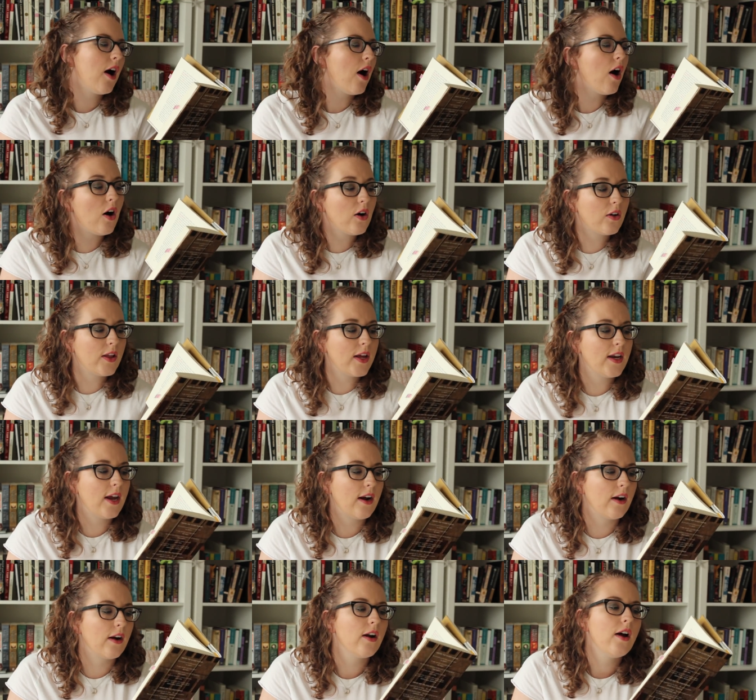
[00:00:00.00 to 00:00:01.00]
all clean
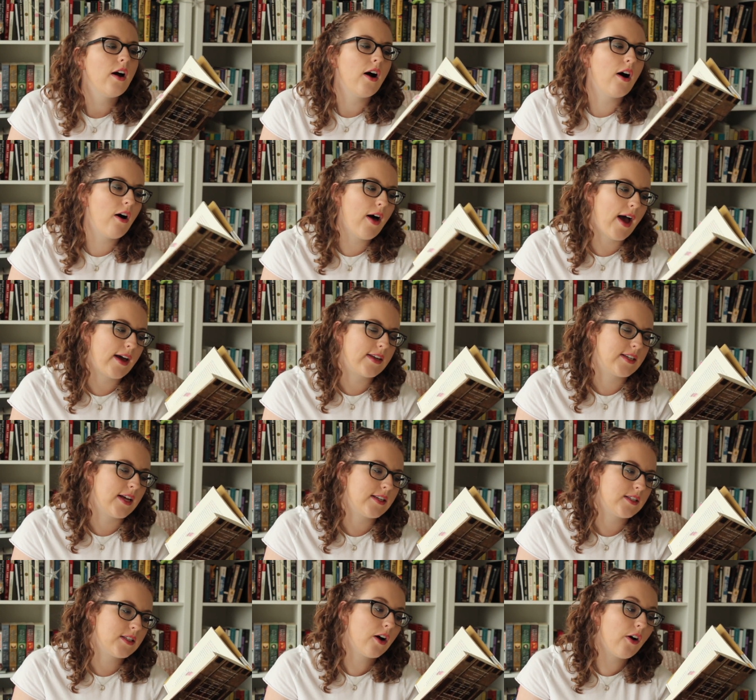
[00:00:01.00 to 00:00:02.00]
air, all
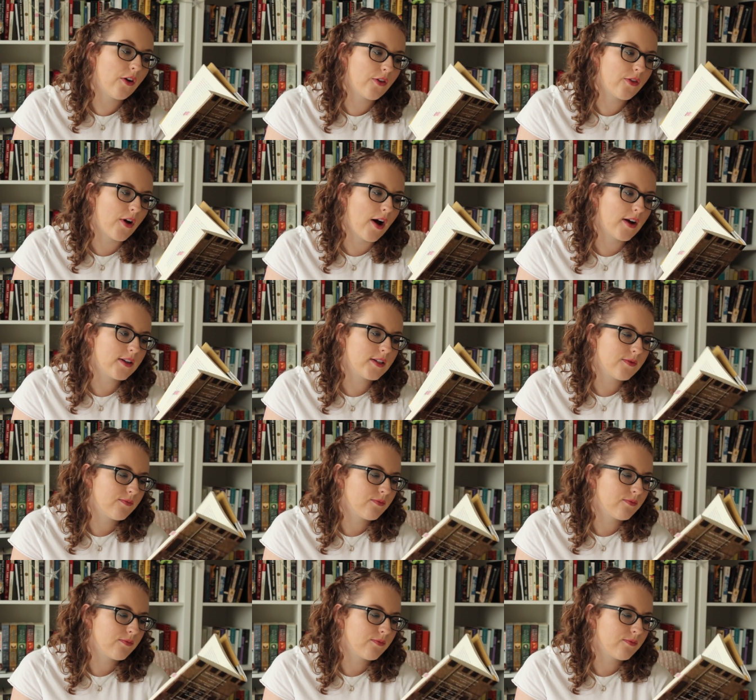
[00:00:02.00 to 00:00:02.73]
assets, all thought.